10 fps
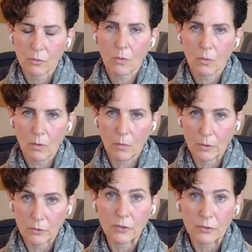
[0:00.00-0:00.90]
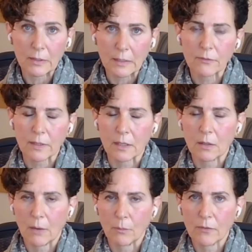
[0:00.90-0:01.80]
is
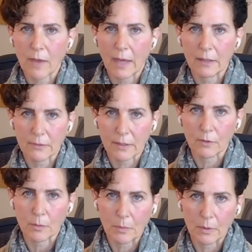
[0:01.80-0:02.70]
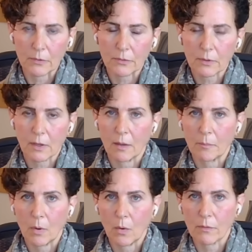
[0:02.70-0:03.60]
significant, and we've had at several points
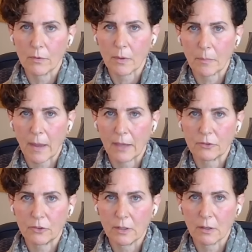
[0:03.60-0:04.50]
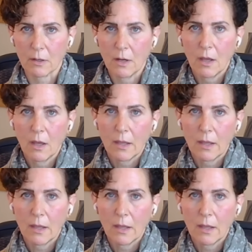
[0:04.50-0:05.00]
over the past year.